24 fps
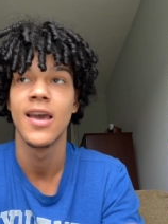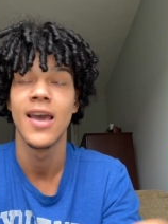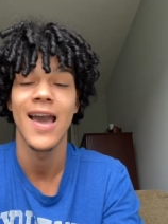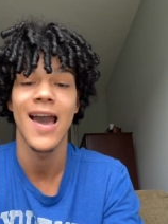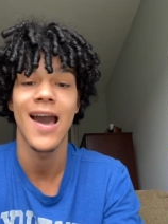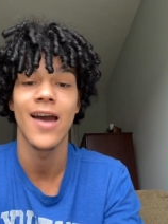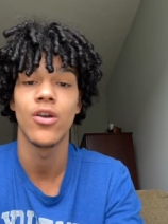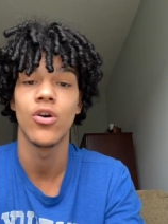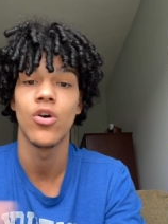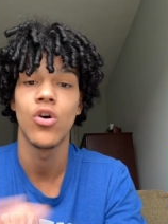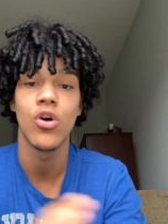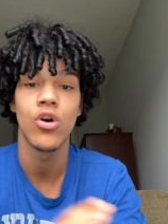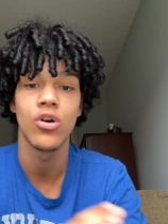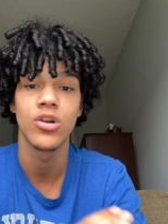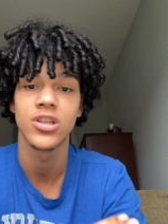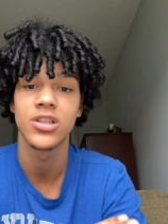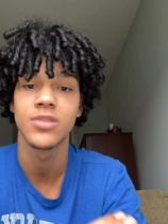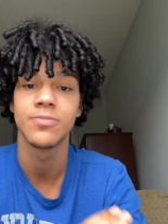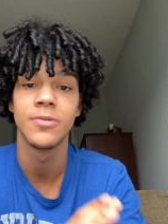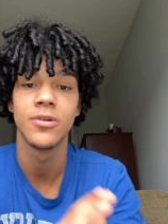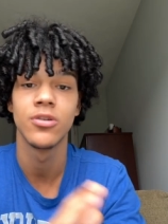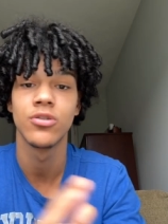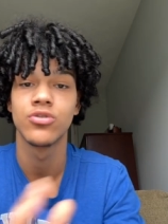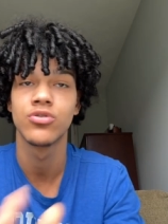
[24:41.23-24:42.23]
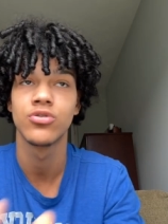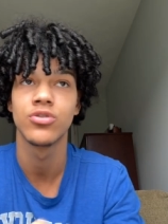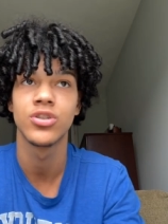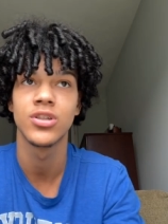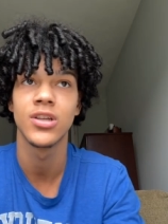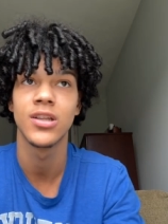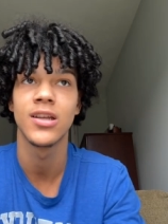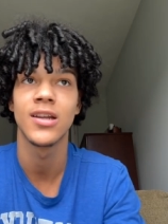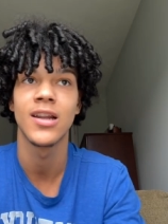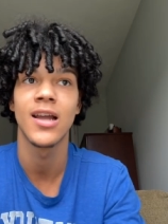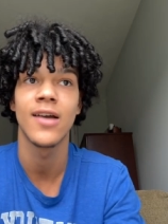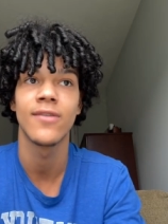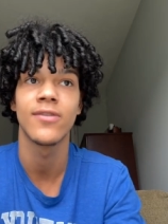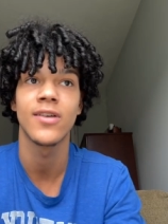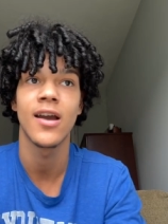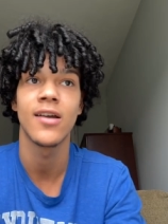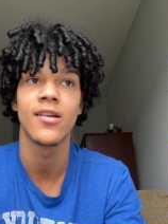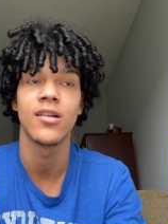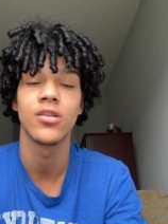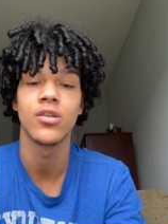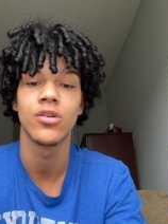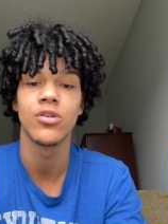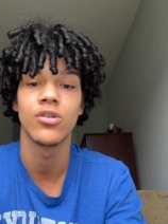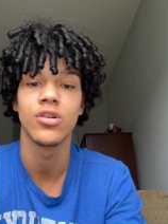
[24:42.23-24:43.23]
Out of all the spiritual shit that I've kind
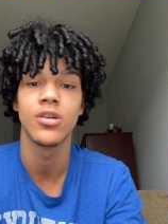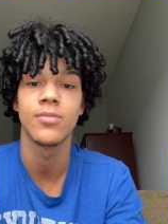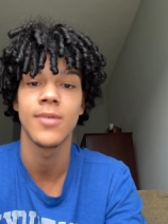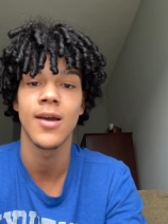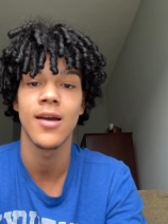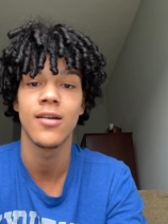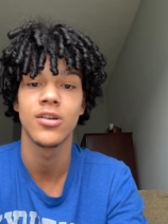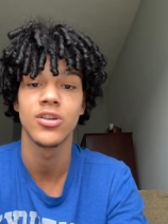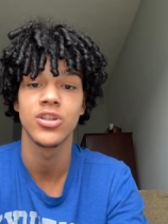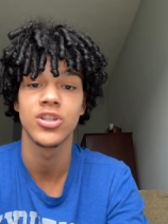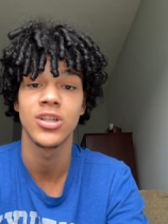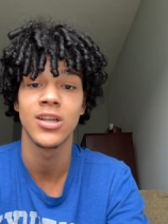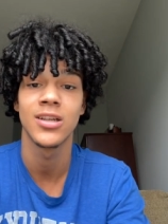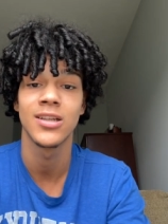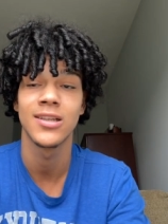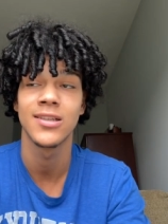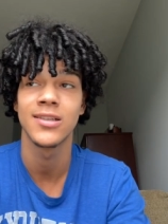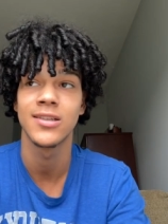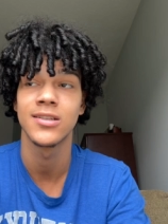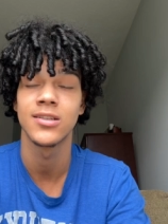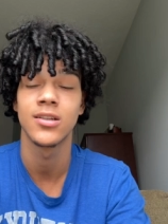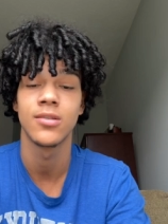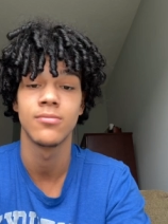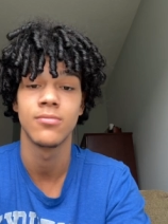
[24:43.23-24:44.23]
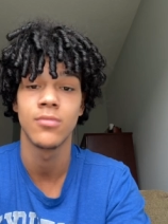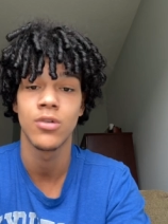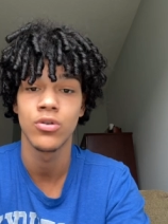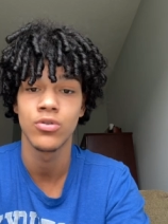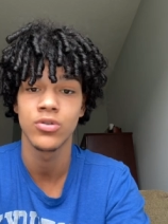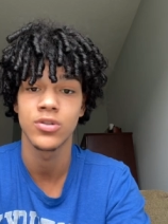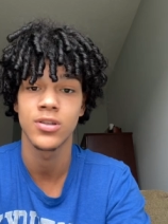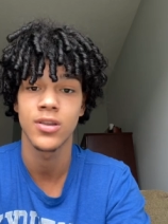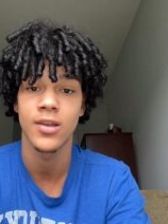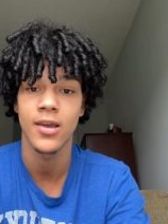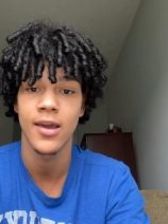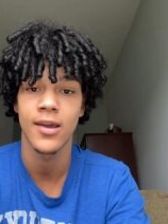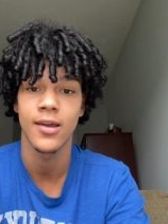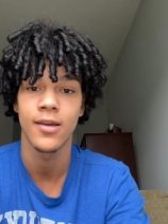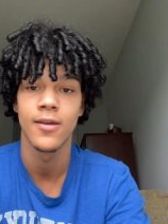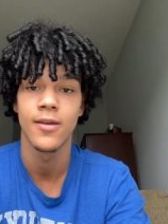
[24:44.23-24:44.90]
of learned about and shit, this is the most like